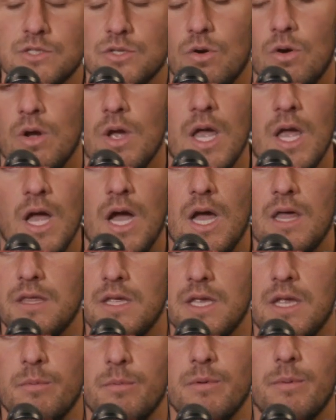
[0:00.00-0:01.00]
So I
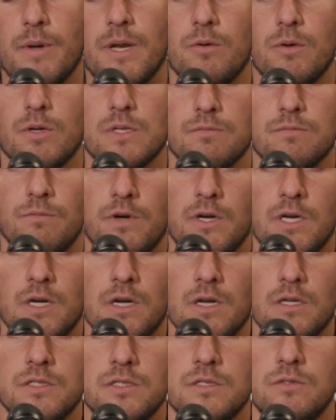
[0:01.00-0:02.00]
think everybody was very
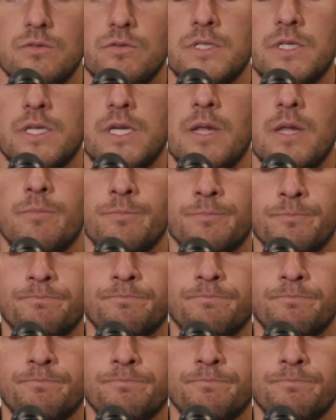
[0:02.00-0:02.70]
clutch during the game.